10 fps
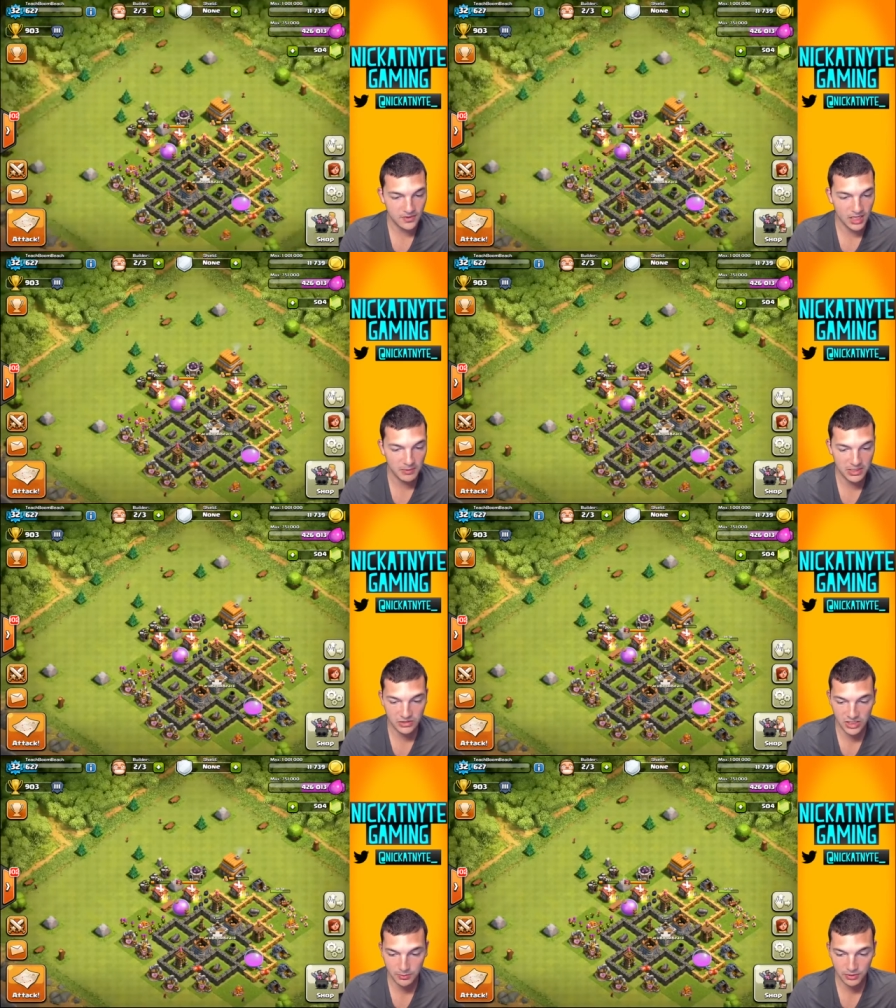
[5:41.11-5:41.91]
let me just
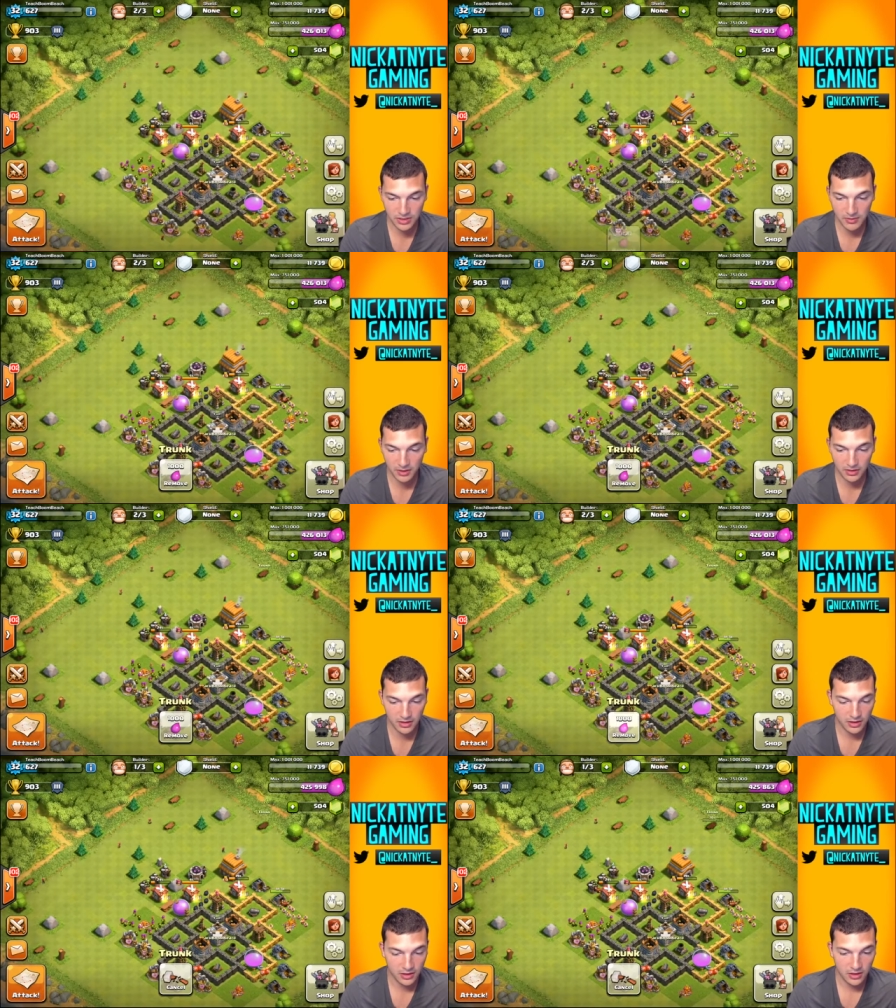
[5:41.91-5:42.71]
keep putting my
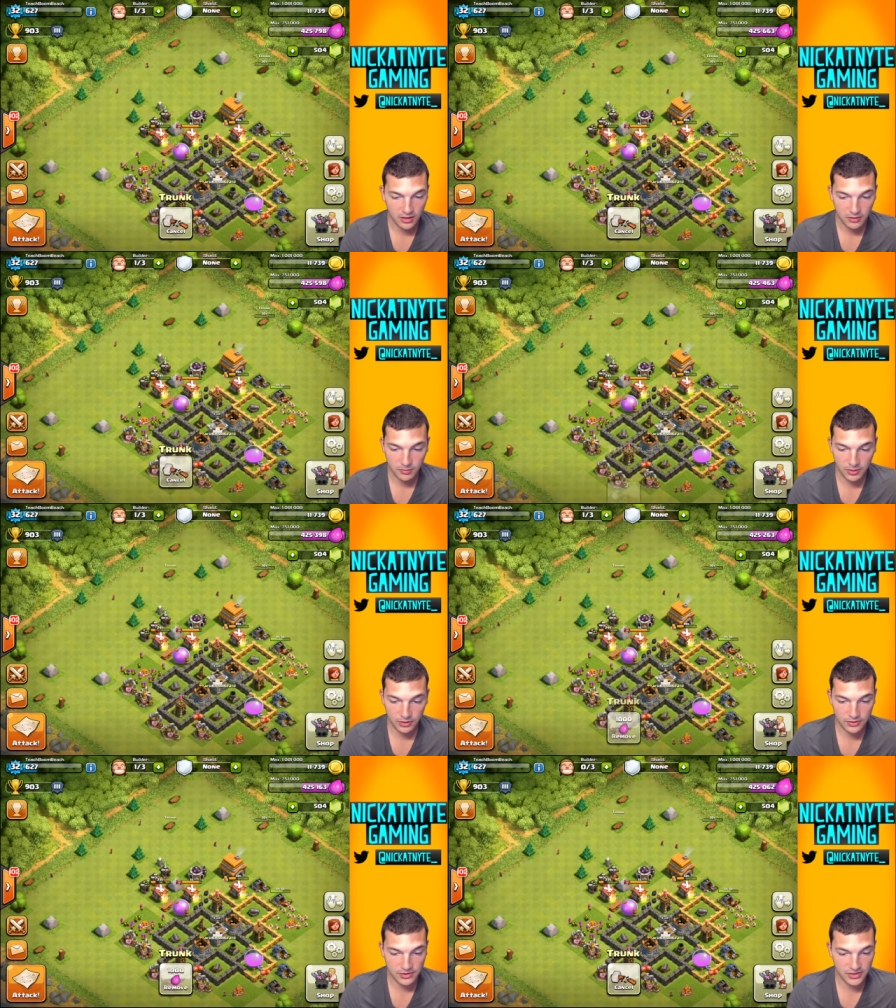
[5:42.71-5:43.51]

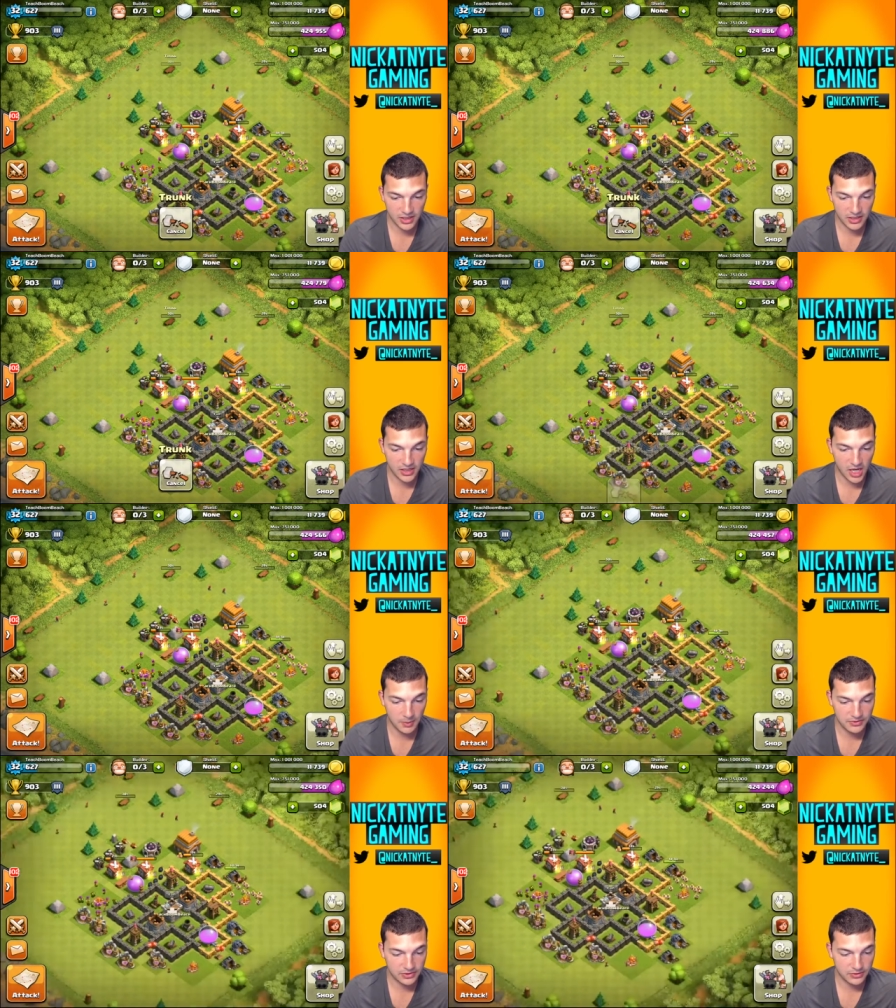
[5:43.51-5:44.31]
builders on
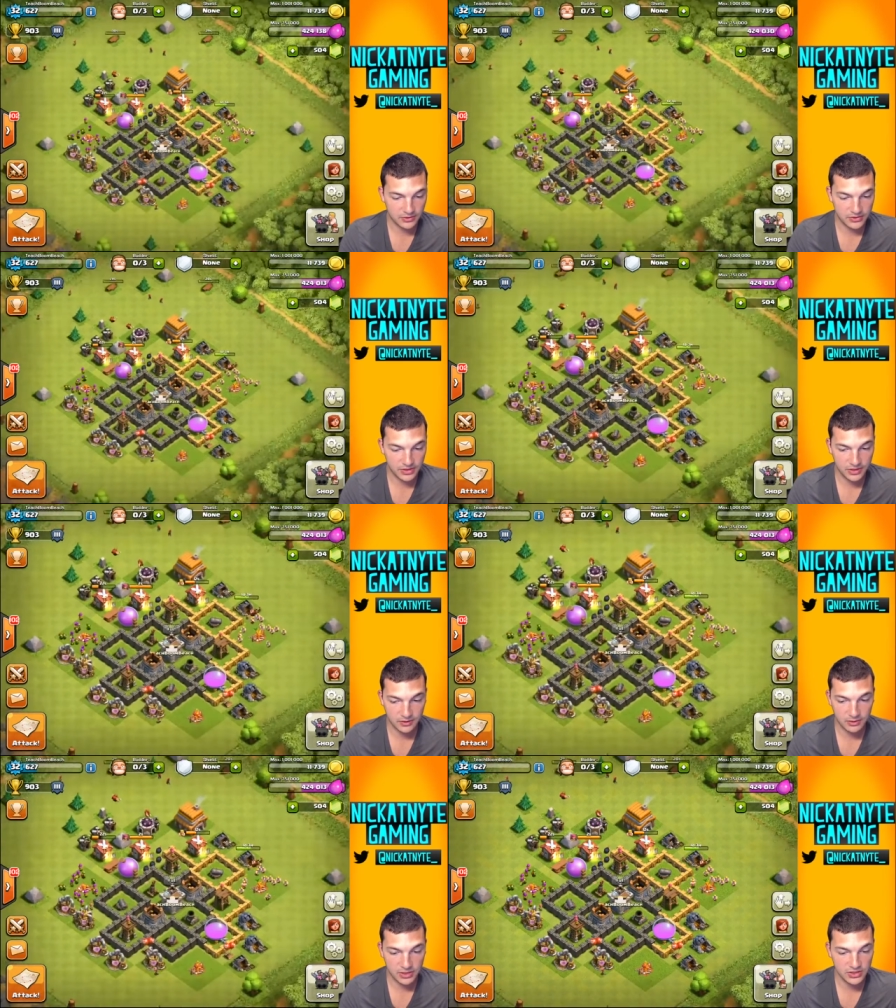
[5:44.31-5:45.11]
obstacles here.
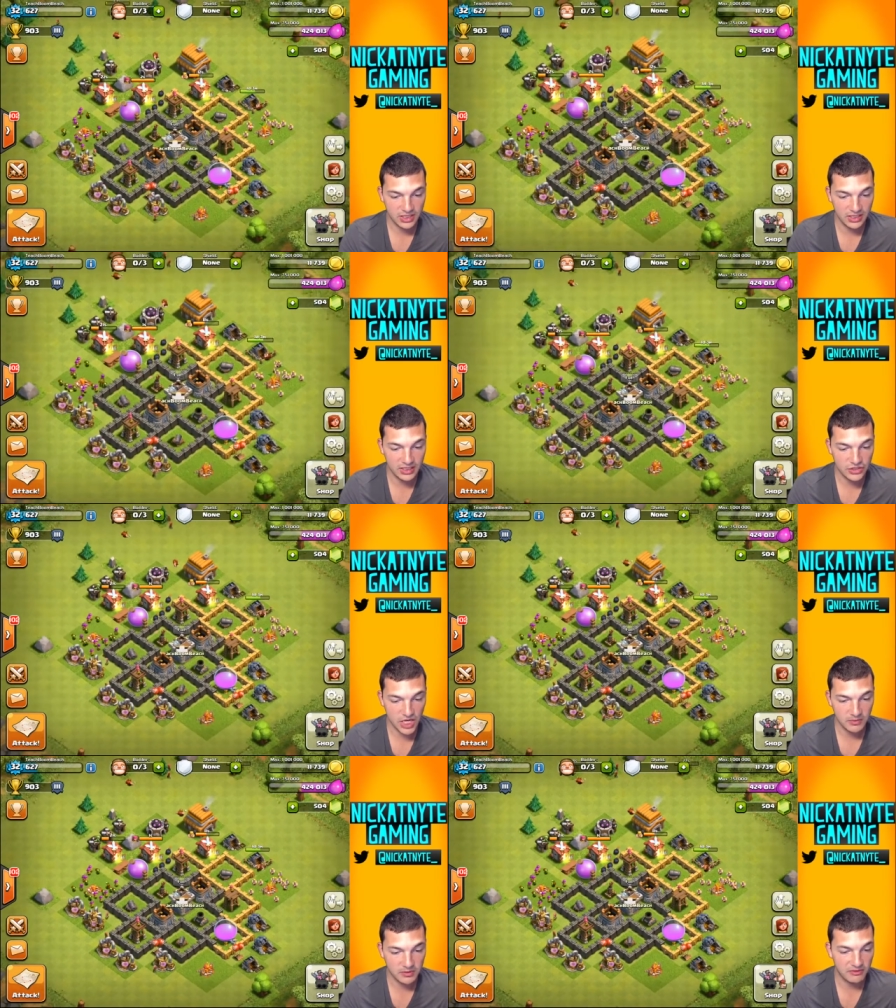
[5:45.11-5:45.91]
We're just gaining
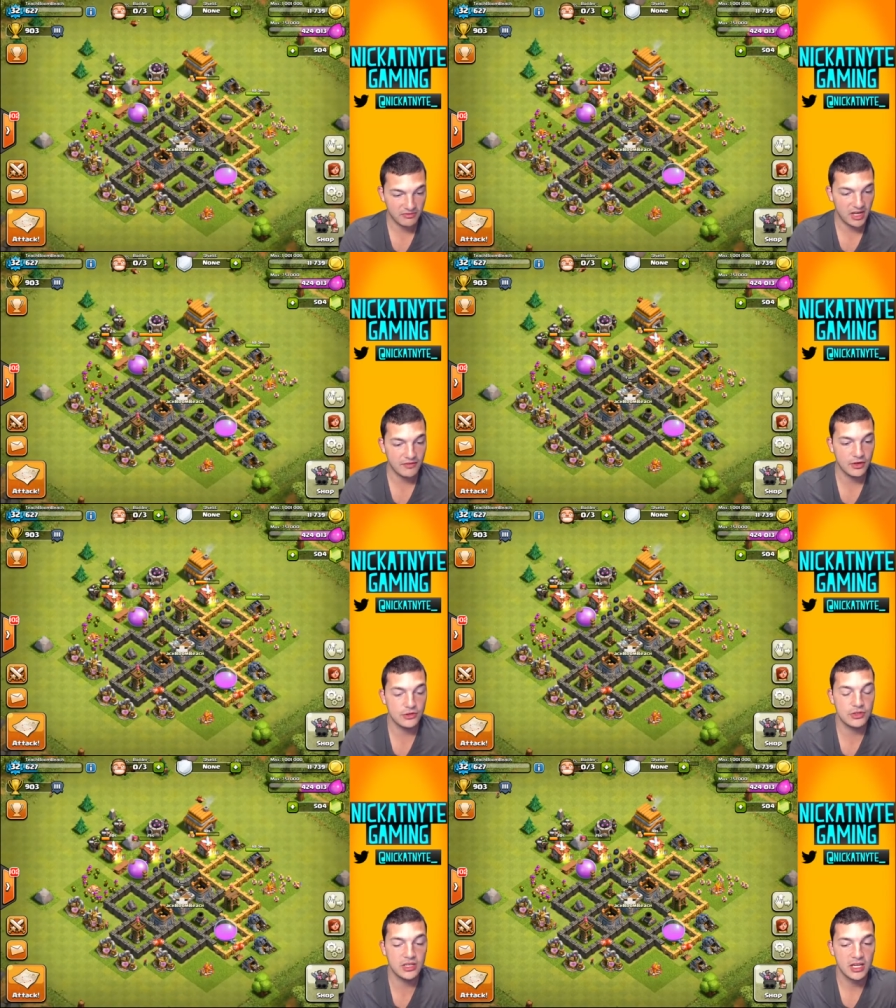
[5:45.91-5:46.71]
gems. I'm at
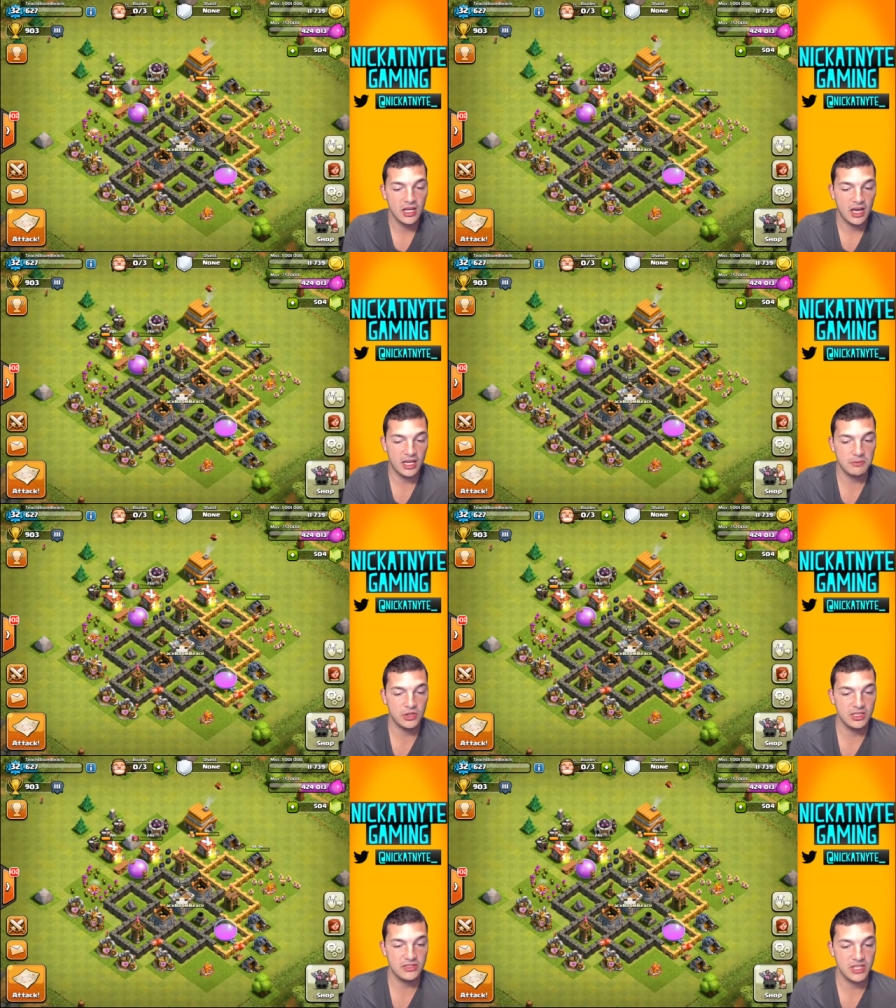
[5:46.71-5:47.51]
500. I am
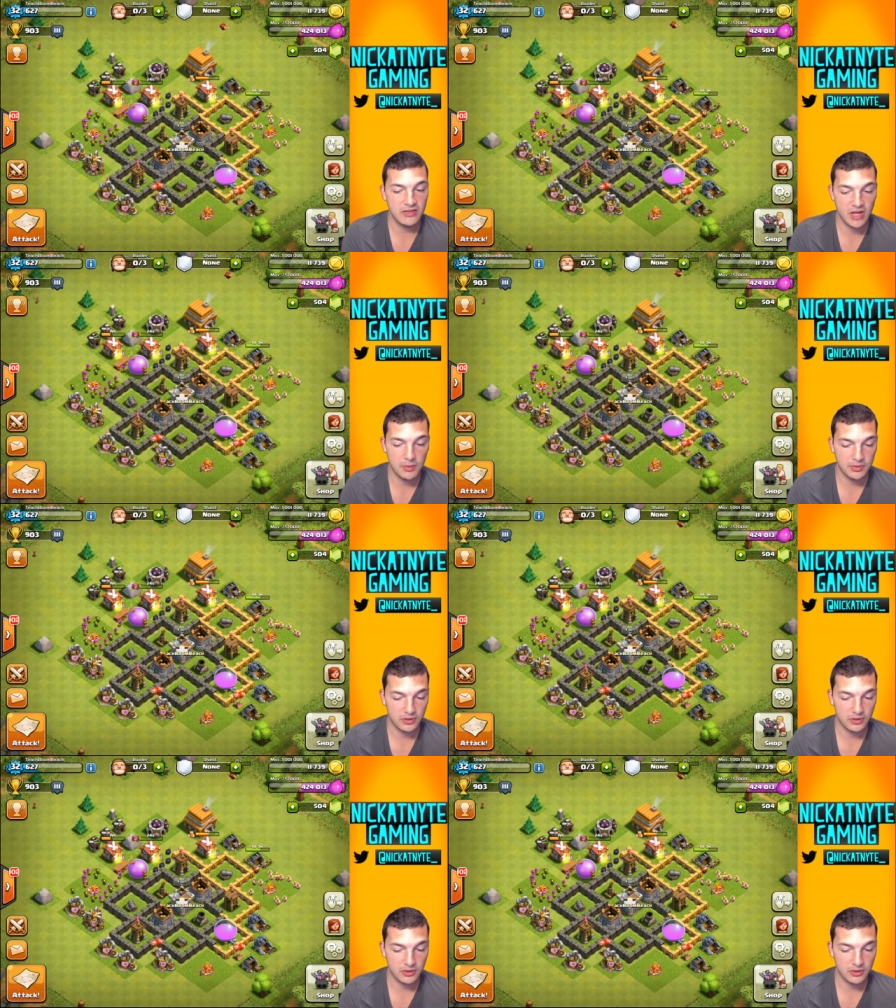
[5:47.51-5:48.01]
trying to save up